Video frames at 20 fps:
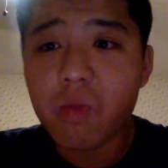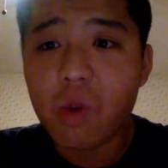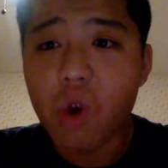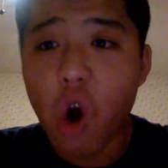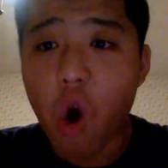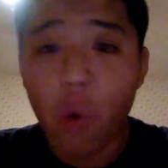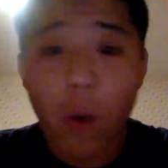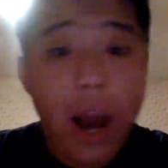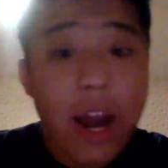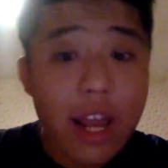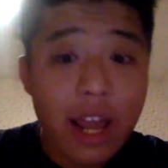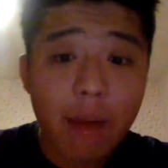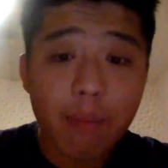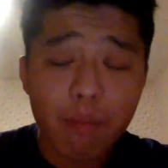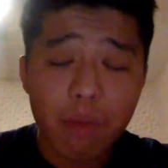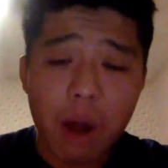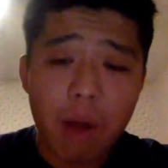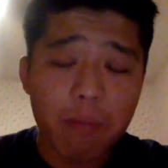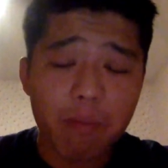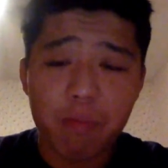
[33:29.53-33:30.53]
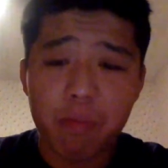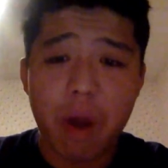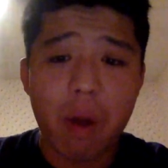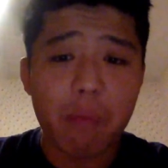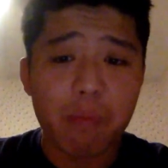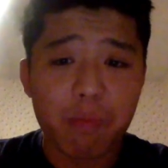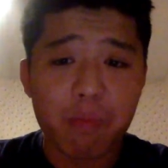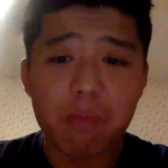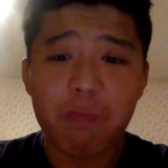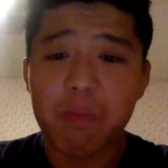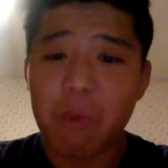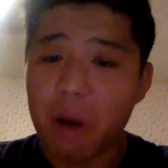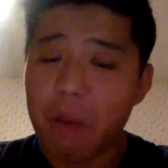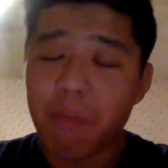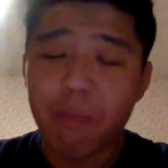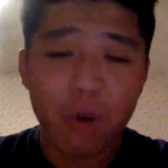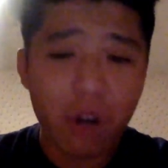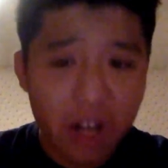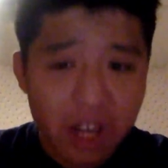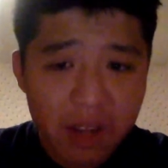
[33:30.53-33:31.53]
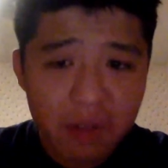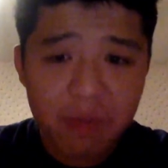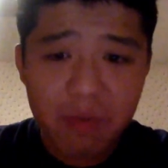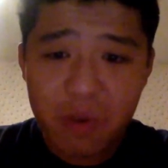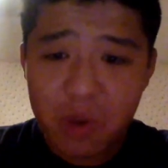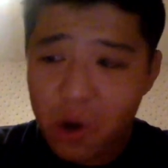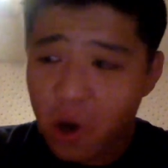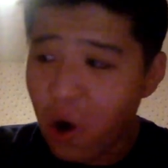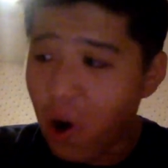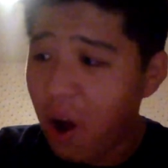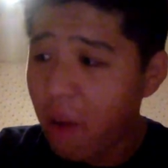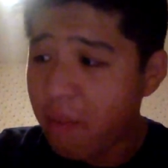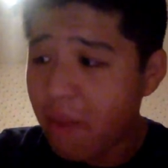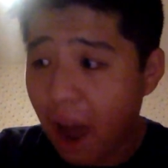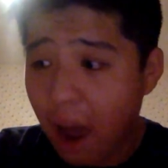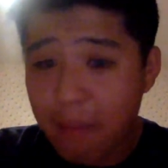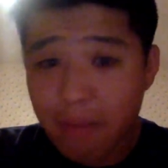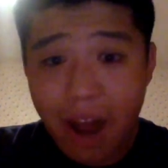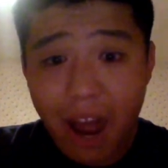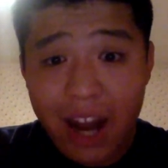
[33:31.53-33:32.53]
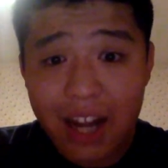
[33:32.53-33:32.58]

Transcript: already I'm I'm I'm I'm pretty you know I'm I'm not